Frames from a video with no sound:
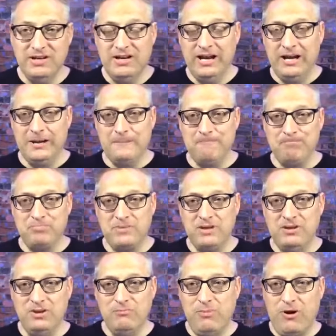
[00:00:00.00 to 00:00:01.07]
and
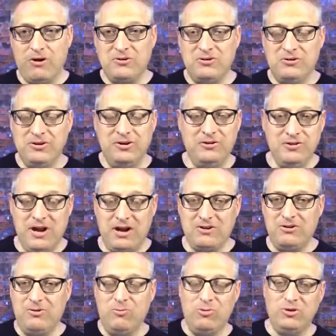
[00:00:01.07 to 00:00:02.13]
you bark you knock
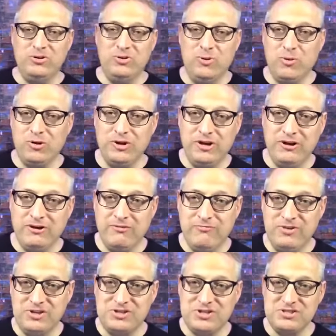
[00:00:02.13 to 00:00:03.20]
on one door and you hear a
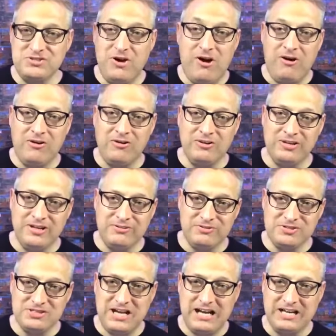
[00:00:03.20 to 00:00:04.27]
vicious dog on the other
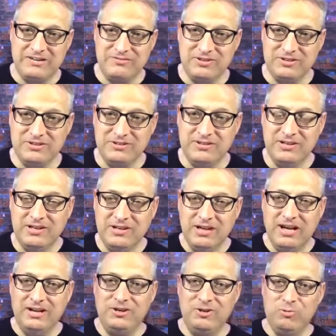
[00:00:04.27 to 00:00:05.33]
side of it and
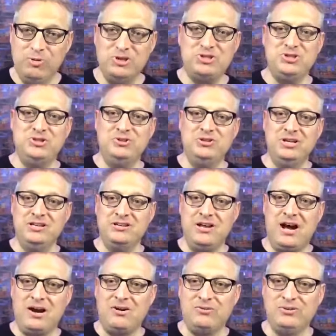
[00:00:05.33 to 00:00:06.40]
and you're wishing you didn't
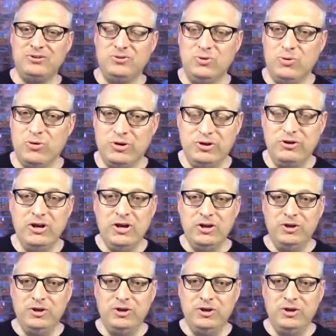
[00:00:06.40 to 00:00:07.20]
knock on the door and you,